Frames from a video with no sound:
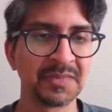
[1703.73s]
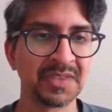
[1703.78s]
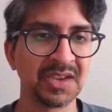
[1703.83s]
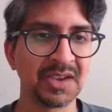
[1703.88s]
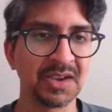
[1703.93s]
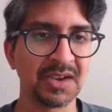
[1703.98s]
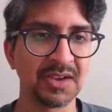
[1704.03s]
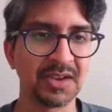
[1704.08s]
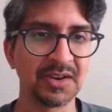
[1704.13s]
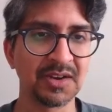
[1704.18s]

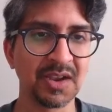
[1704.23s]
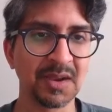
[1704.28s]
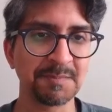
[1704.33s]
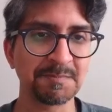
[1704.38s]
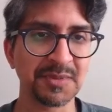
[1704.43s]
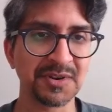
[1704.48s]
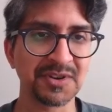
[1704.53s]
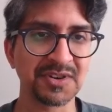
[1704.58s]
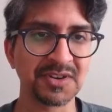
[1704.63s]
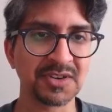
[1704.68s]
not
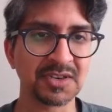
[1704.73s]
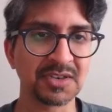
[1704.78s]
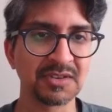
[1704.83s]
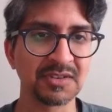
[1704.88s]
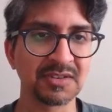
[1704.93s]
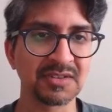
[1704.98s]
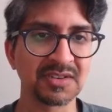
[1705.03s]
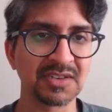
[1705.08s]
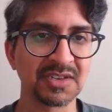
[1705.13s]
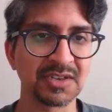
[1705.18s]

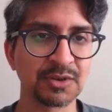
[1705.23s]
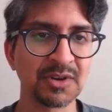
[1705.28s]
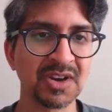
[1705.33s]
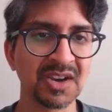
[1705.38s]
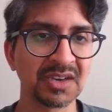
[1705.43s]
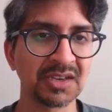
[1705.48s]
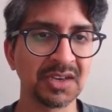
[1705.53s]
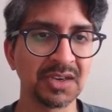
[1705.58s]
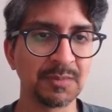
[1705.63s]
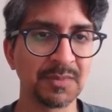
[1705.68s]
particularly
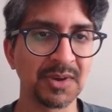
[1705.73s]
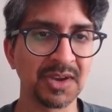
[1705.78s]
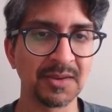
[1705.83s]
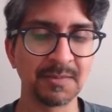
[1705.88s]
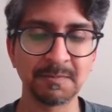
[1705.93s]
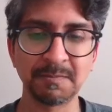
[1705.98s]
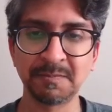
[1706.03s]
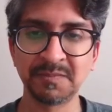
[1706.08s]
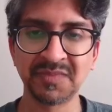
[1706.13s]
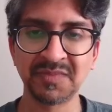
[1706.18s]
tricky, but
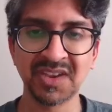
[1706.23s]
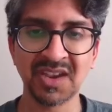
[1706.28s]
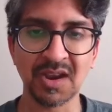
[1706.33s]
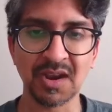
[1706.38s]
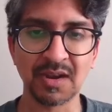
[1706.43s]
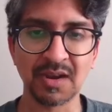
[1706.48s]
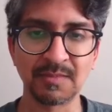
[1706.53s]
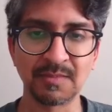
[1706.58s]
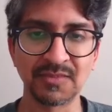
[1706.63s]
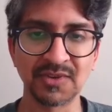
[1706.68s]

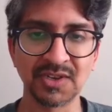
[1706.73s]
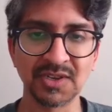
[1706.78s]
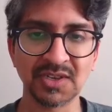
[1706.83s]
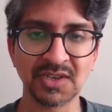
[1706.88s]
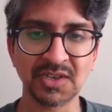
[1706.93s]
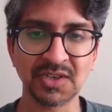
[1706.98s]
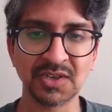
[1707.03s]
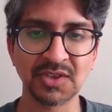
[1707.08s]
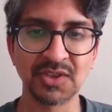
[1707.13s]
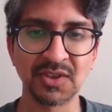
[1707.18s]

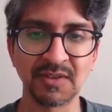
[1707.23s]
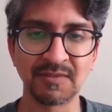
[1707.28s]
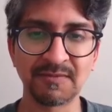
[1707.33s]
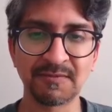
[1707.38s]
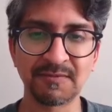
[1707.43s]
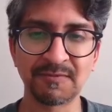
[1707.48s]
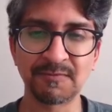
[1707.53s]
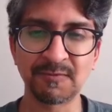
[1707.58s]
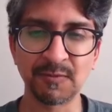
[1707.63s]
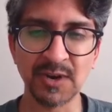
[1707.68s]
just the
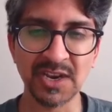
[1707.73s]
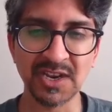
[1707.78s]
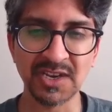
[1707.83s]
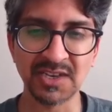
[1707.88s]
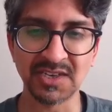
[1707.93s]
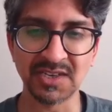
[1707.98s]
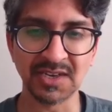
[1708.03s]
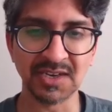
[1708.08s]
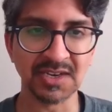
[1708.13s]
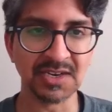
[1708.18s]

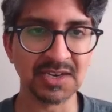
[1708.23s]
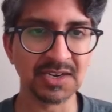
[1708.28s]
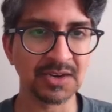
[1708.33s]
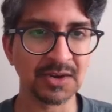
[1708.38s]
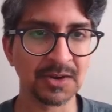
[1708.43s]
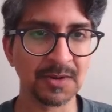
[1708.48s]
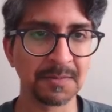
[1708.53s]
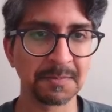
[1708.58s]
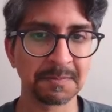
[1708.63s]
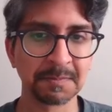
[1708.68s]
phrasing
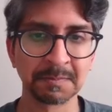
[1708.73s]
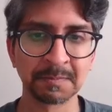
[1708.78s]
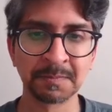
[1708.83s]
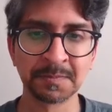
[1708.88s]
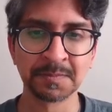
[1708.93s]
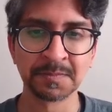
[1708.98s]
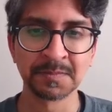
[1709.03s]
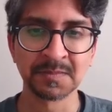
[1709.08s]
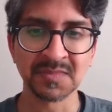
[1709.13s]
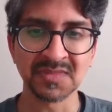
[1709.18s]
here,
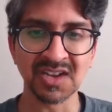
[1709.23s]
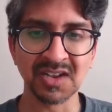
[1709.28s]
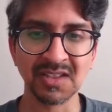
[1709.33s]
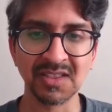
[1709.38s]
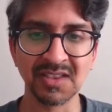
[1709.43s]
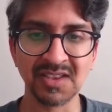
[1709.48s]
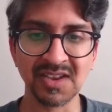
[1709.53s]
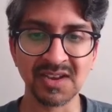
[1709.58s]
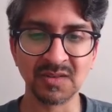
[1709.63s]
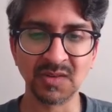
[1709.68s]

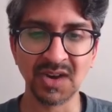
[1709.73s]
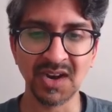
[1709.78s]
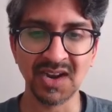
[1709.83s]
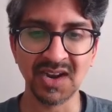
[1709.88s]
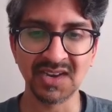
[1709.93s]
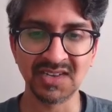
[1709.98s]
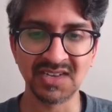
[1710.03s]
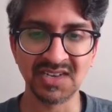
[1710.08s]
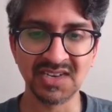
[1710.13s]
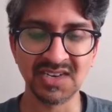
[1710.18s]
legal
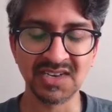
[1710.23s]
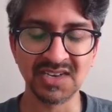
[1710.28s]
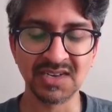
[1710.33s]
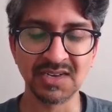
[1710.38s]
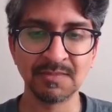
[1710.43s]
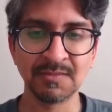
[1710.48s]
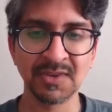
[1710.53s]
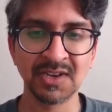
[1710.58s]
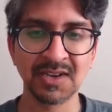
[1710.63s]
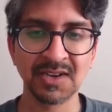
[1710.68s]
ID,
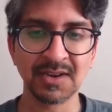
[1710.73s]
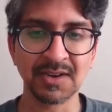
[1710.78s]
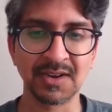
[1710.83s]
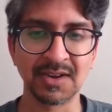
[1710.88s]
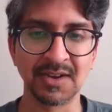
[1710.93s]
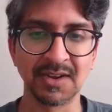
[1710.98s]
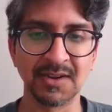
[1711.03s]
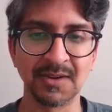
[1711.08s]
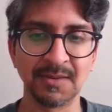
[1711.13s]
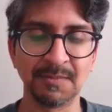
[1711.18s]

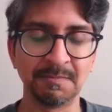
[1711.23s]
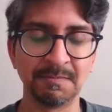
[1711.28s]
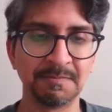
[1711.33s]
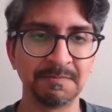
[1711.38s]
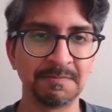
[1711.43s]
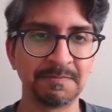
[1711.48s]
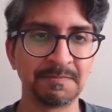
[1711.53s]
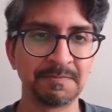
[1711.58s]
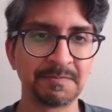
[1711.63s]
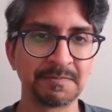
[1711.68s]

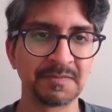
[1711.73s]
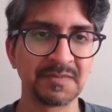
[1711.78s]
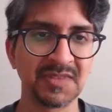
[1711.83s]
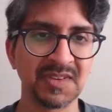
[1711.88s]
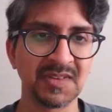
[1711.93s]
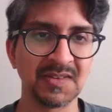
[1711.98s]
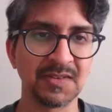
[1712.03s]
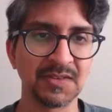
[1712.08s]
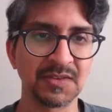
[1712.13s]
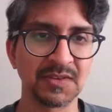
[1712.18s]

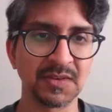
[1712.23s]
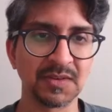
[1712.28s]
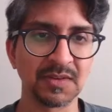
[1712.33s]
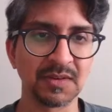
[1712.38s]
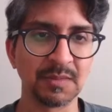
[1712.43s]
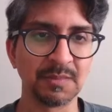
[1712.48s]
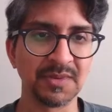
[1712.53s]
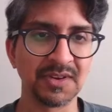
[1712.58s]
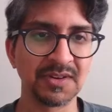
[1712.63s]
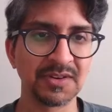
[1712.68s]
is a little
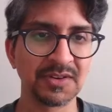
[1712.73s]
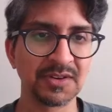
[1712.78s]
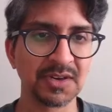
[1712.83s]
bit